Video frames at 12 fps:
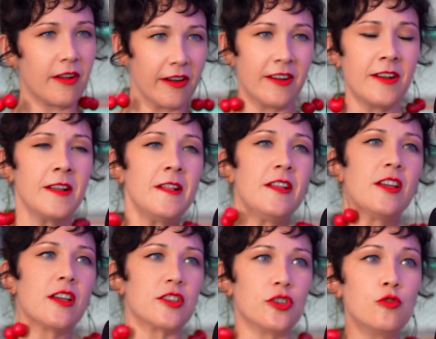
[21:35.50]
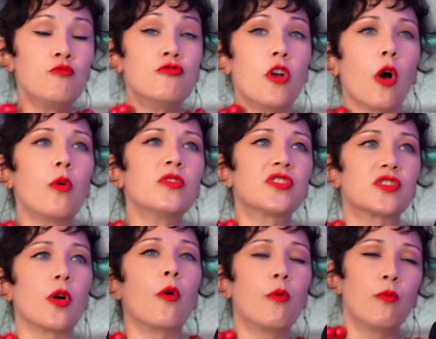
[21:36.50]
harder. You know
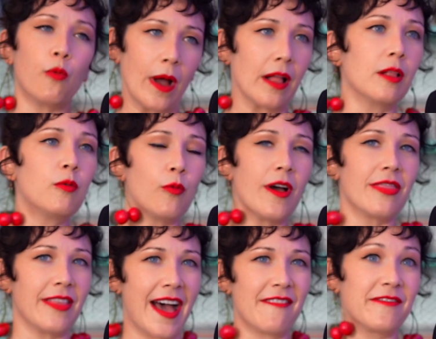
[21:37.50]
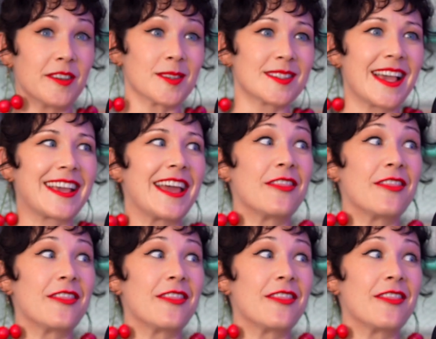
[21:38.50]
so well what that feels like,